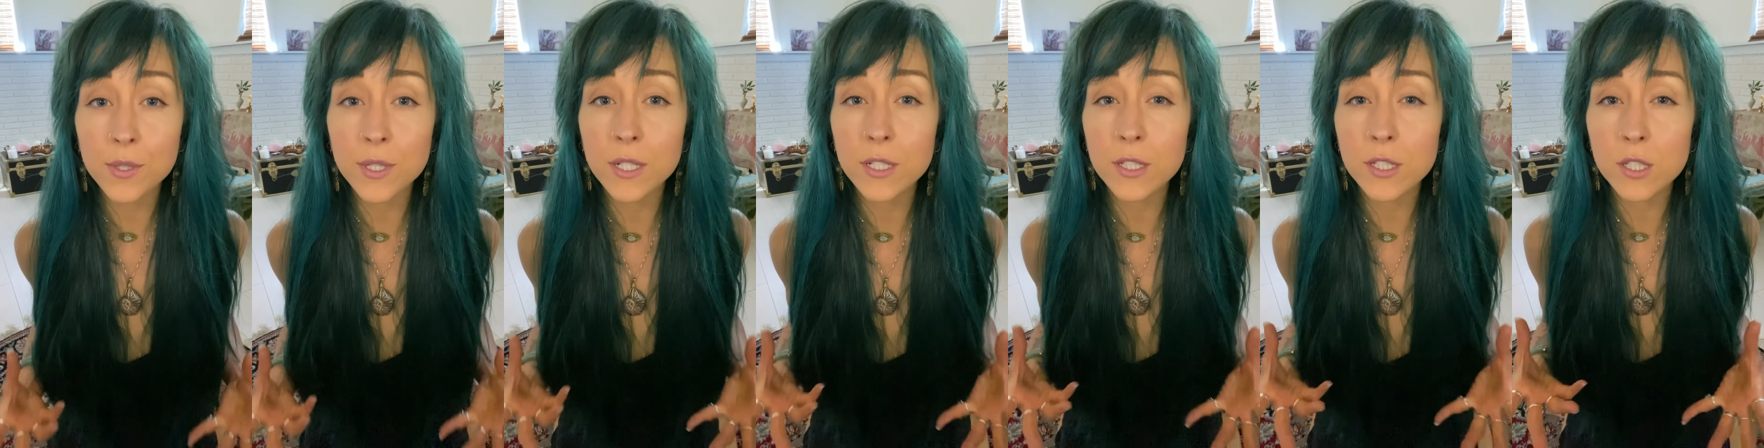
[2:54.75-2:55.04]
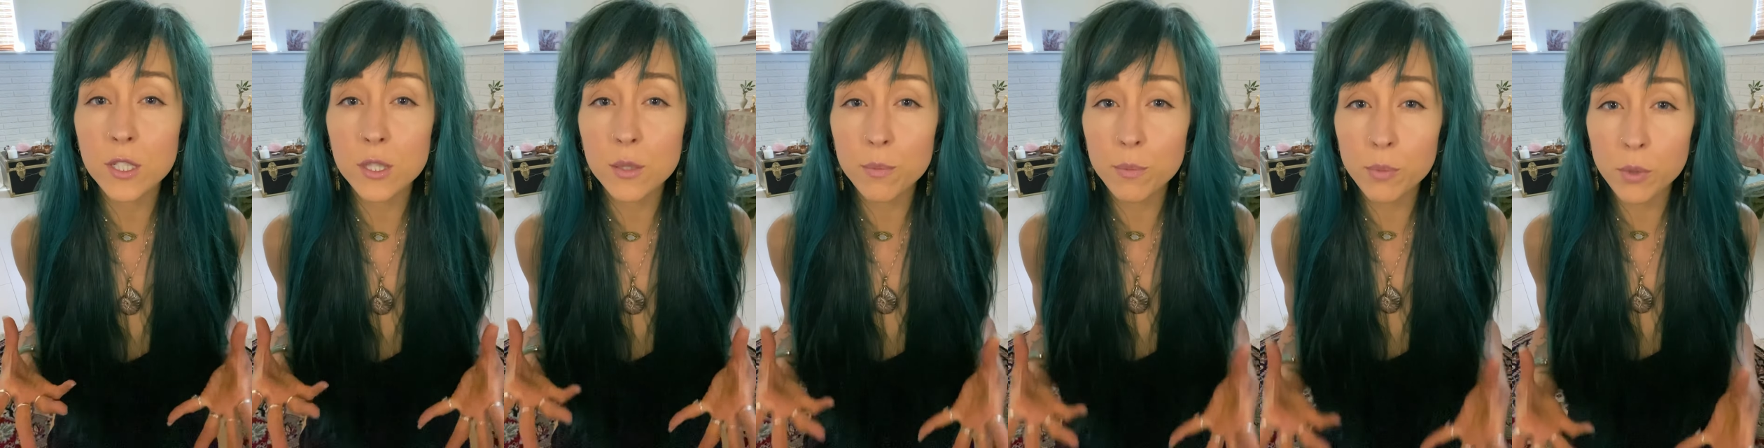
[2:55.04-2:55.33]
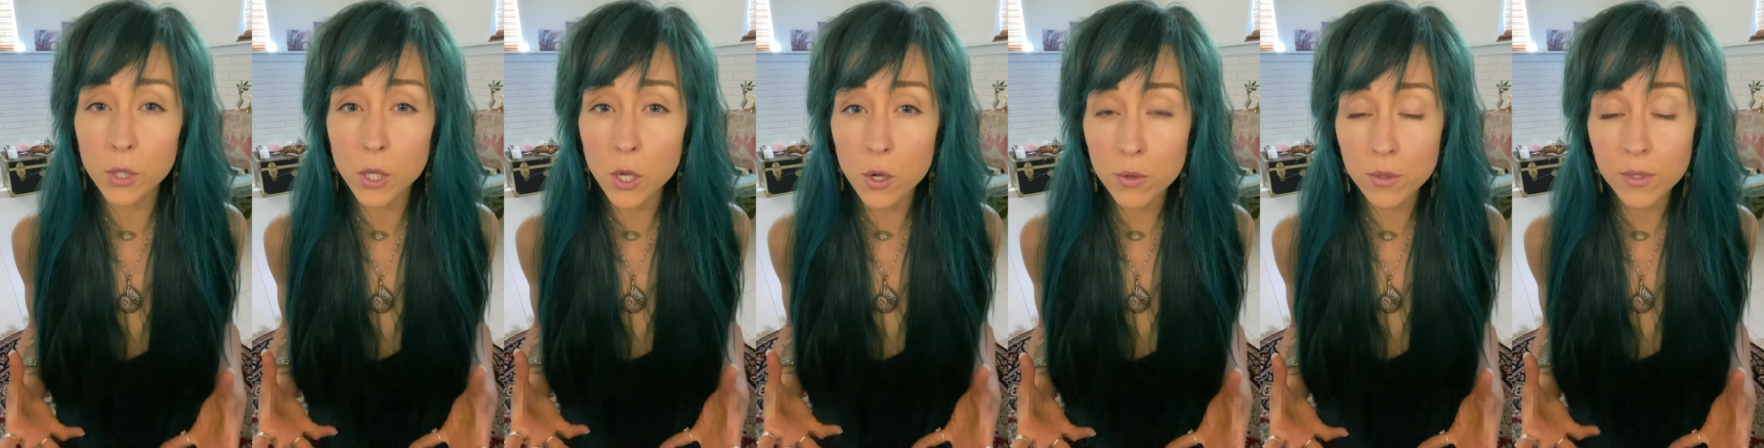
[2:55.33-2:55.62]

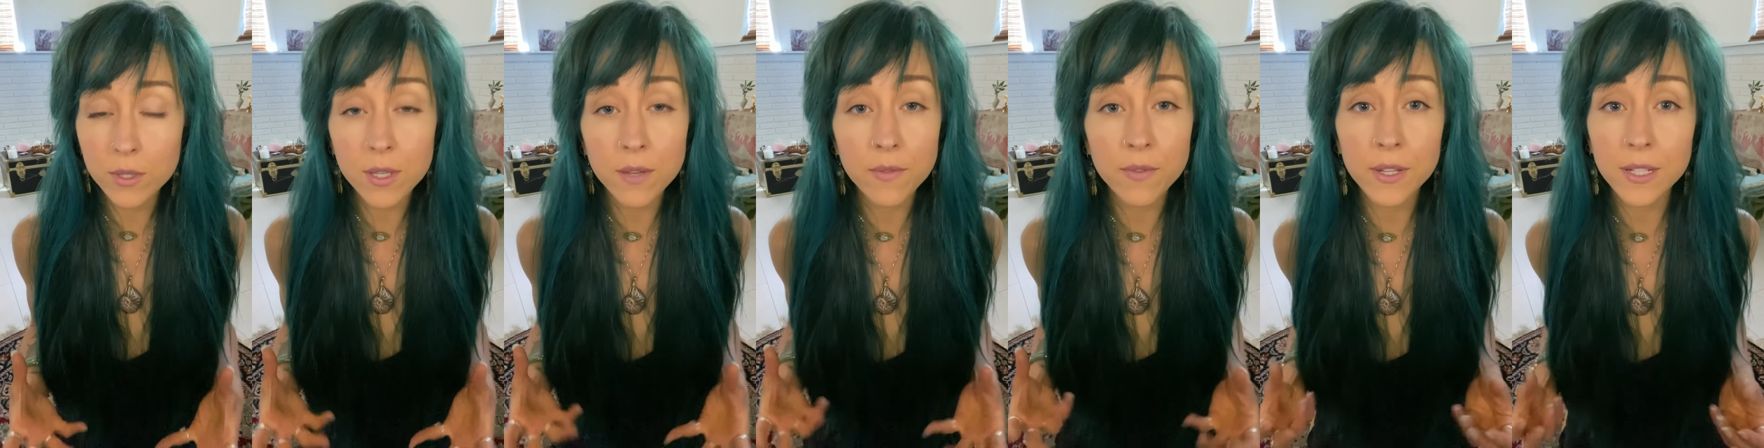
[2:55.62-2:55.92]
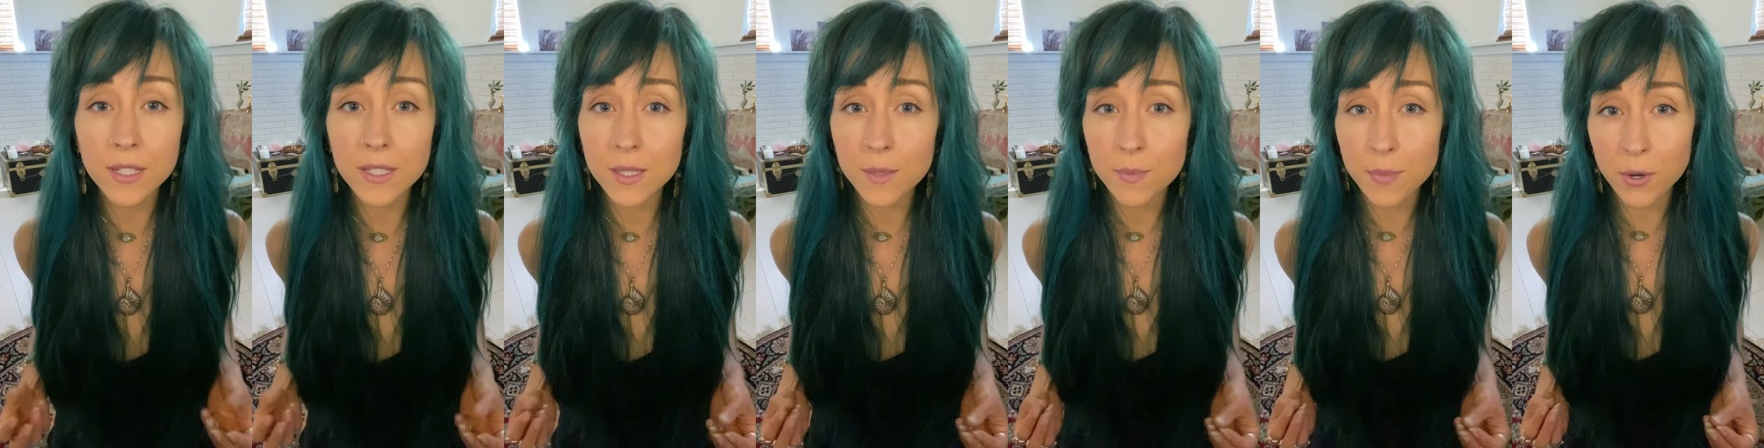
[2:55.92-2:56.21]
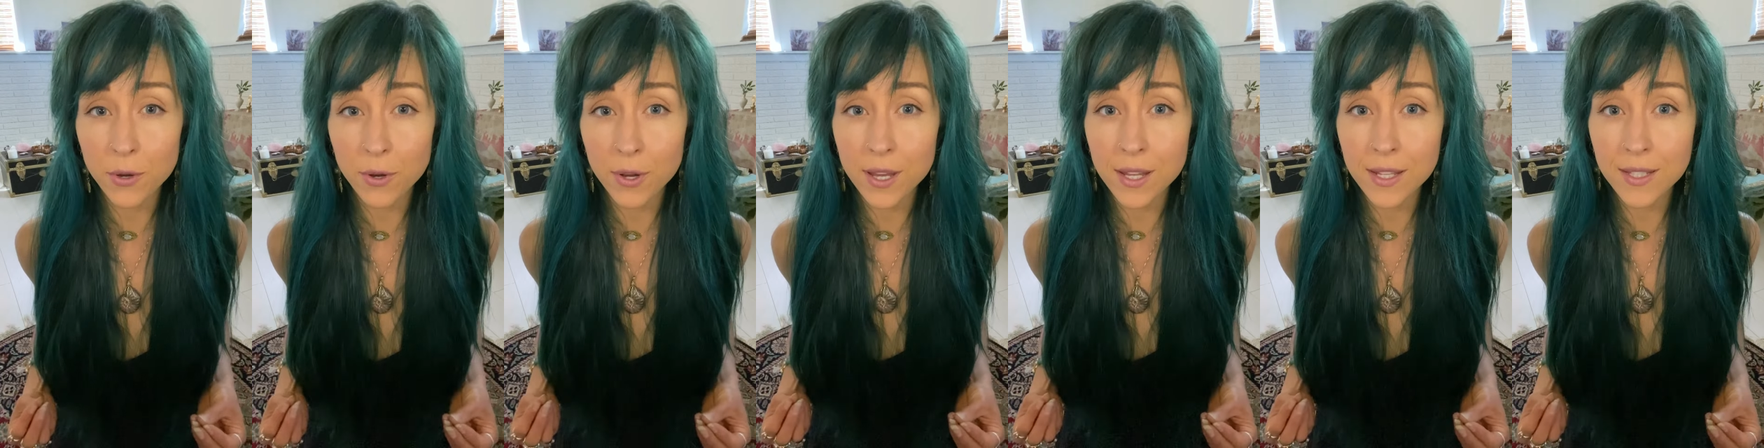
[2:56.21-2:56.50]
explosive
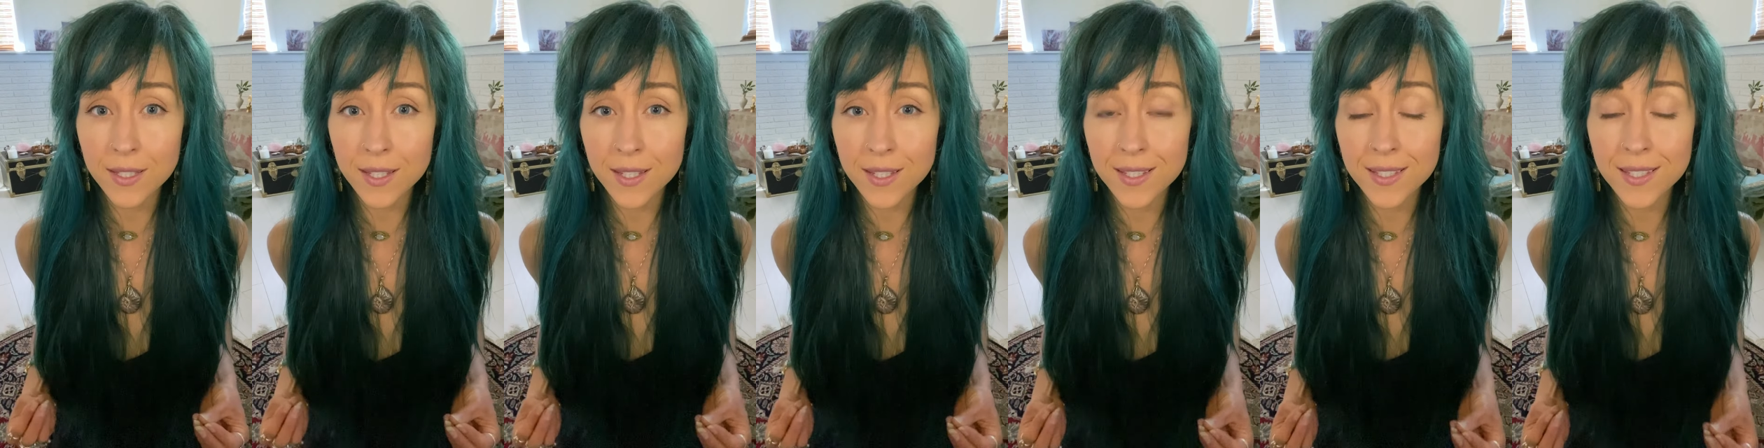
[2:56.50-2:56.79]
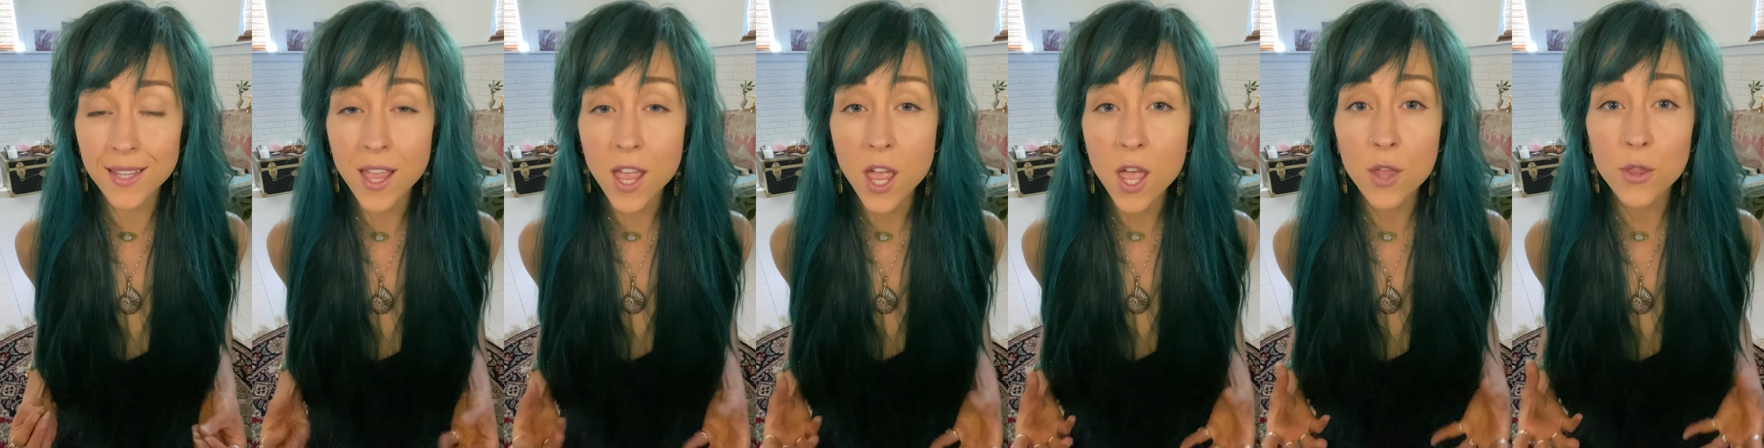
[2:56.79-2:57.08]
experiences,